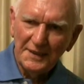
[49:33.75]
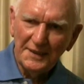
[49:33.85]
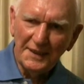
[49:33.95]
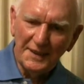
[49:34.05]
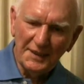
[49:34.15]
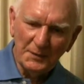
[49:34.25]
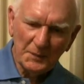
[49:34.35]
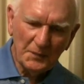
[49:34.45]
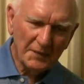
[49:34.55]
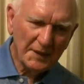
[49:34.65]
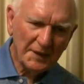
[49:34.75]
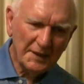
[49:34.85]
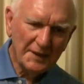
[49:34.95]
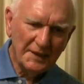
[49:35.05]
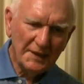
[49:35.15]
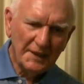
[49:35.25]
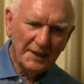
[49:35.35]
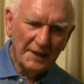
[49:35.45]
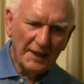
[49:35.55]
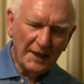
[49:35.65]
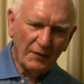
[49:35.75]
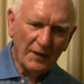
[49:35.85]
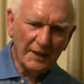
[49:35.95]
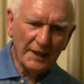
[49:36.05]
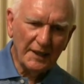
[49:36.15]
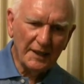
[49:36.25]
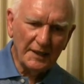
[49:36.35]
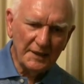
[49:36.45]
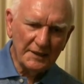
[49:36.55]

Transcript: and I finally got,